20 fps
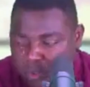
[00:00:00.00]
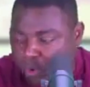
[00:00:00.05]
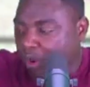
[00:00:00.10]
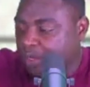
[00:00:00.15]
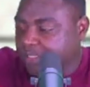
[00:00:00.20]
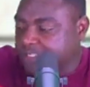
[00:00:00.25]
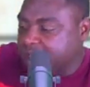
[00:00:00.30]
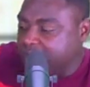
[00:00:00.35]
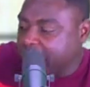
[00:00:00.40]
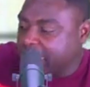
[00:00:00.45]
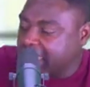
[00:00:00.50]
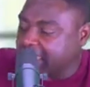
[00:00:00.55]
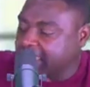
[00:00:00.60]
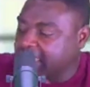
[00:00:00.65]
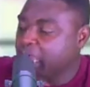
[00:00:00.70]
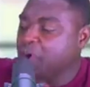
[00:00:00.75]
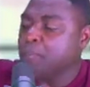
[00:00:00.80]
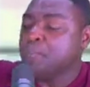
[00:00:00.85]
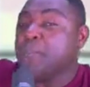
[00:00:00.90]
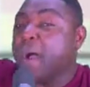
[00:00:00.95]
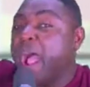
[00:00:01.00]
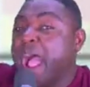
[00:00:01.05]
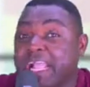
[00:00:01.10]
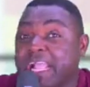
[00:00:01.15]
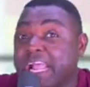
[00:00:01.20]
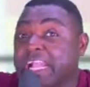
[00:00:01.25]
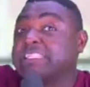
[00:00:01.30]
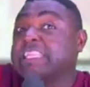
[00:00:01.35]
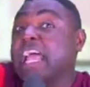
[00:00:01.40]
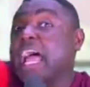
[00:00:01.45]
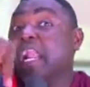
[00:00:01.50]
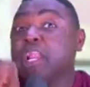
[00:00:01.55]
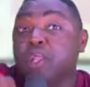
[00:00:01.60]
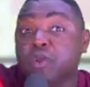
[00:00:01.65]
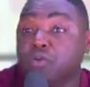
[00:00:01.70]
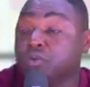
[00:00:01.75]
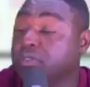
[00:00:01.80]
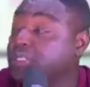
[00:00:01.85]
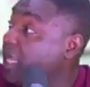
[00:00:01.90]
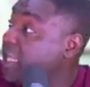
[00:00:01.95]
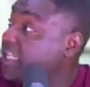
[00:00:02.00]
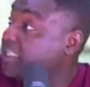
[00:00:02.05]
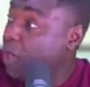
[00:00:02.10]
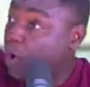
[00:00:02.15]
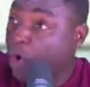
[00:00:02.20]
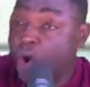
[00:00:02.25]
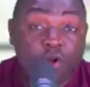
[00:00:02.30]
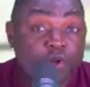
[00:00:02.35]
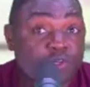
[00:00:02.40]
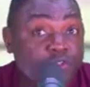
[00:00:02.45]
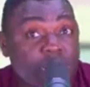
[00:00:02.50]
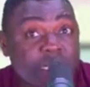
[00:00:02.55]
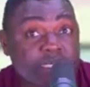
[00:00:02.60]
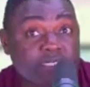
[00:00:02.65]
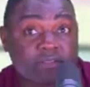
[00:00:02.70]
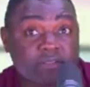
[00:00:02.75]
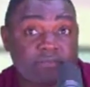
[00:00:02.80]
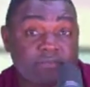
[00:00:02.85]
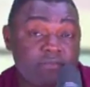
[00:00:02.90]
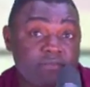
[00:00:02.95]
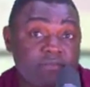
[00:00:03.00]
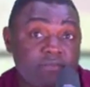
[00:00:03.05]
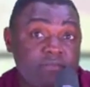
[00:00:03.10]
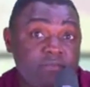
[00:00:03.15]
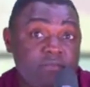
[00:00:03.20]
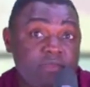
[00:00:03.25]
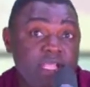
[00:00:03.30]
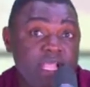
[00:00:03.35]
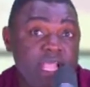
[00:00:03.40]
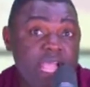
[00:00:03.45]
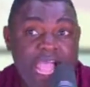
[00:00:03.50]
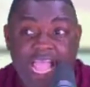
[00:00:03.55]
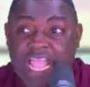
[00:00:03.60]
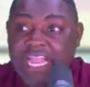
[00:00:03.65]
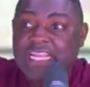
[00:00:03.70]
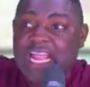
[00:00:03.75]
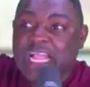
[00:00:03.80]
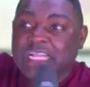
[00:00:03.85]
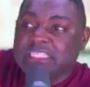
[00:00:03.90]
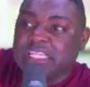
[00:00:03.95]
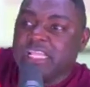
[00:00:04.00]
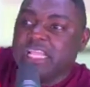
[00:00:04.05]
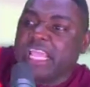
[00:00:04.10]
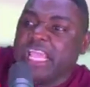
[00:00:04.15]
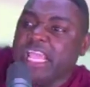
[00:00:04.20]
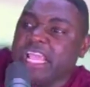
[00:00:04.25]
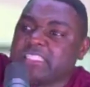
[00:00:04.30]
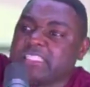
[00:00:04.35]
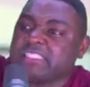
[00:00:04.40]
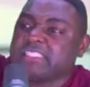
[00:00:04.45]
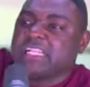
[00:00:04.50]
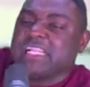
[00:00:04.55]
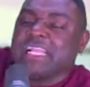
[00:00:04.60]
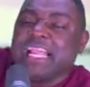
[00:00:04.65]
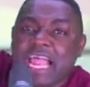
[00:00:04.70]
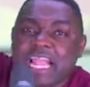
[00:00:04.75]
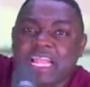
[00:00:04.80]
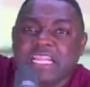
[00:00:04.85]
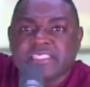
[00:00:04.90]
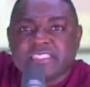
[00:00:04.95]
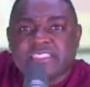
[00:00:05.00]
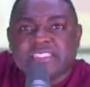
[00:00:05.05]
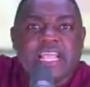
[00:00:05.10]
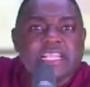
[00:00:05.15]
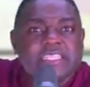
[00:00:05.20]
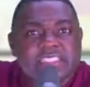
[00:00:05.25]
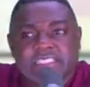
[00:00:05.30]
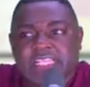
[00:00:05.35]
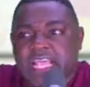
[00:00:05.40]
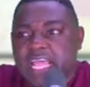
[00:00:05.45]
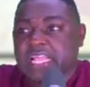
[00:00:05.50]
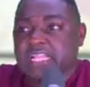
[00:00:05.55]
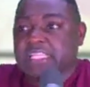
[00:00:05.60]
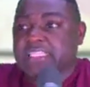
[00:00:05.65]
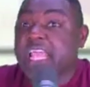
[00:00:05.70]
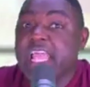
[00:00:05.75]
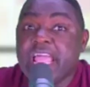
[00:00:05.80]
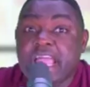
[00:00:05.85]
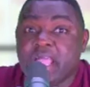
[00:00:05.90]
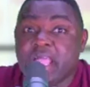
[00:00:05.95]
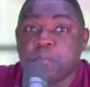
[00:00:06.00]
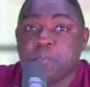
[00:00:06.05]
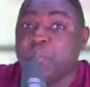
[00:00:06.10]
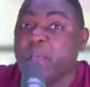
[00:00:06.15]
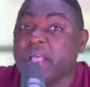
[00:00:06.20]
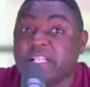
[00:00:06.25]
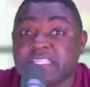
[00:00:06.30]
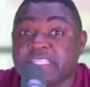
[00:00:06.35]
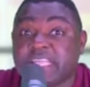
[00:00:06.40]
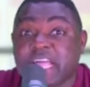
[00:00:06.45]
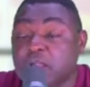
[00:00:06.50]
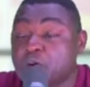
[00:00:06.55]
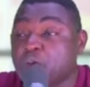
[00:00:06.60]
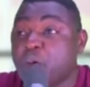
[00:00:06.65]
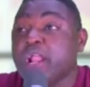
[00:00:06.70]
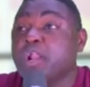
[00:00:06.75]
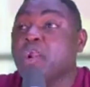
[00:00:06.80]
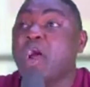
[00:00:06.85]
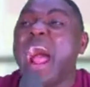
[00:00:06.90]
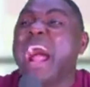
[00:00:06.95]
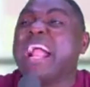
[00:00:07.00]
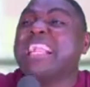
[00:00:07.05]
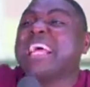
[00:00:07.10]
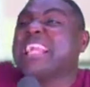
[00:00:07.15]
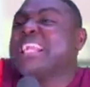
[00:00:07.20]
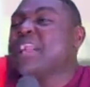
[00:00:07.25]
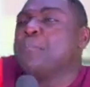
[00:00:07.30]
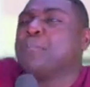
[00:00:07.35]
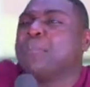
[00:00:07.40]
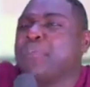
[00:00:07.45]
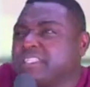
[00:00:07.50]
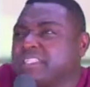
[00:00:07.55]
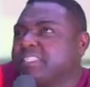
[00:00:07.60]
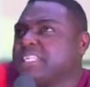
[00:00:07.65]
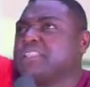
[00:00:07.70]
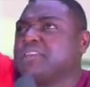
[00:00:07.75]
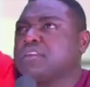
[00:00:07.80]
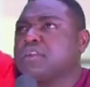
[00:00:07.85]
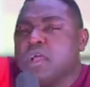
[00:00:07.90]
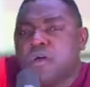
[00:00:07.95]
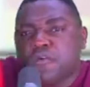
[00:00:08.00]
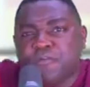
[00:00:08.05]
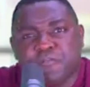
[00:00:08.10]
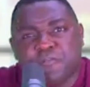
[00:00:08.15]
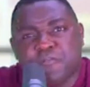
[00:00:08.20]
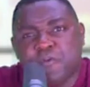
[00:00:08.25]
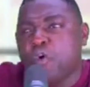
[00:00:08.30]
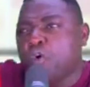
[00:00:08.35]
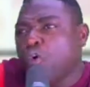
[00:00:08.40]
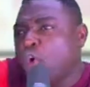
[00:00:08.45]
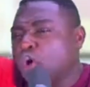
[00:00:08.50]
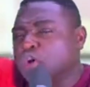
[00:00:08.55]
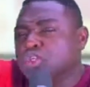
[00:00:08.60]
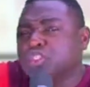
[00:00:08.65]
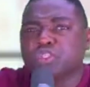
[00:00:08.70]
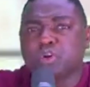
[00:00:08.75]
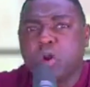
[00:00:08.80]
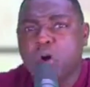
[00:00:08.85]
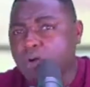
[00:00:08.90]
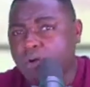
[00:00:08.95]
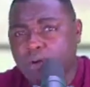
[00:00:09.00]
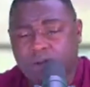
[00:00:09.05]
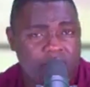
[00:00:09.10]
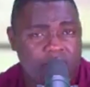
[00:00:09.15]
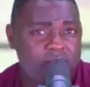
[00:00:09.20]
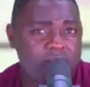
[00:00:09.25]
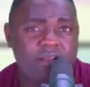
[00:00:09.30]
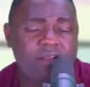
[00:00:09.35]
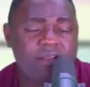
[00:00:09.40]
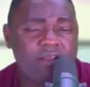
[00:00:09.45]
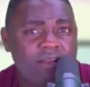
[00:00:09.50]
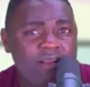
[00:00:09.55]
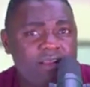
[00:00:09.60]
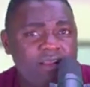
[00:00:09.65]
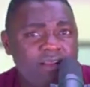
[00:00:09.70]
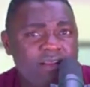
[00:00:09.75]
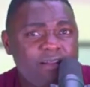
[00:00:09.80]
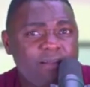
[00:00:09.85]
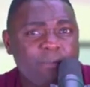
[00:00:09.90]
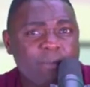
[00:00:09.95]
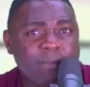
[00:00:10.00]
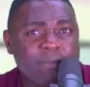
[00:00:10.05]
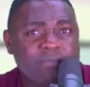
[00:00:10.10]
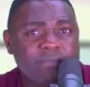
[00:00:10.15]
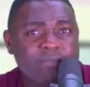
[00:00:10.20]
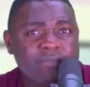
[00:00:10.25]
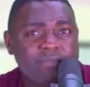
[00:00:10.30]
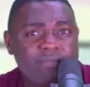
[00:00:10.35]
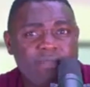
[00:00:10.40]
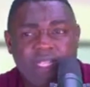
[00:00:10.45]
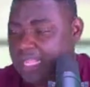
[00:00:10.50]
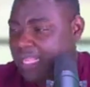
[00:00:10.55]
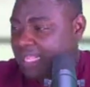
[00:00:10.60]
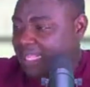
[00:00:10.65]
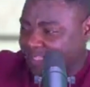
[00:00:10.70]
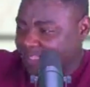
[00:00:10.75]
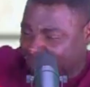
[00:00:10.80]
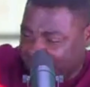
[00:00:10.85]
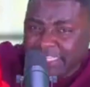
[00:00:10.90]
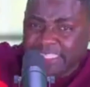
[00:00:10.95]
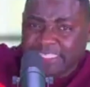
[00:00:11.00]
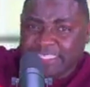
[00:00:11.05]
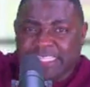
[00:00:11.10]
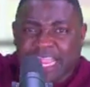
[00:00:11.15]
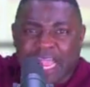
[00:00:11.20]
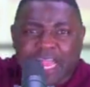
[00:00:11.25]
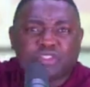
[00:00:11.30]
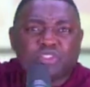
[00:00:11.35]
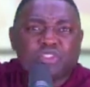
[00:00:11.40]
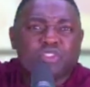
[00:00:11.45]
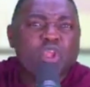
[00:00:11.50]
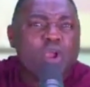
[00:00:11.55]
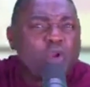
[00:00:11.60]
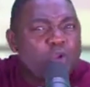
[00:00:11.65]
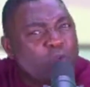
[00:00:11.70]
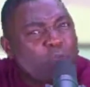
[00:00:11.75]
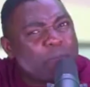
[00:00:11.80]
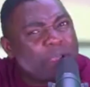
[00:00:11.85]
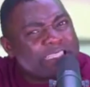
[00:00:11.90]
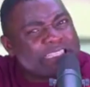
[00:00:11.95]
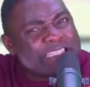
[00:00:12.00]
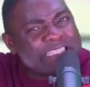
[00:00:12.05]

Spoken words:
Into our society no you solve this problem no because they can come back and tell you there is a contract and that it clearly states say they basically were not under the British full control.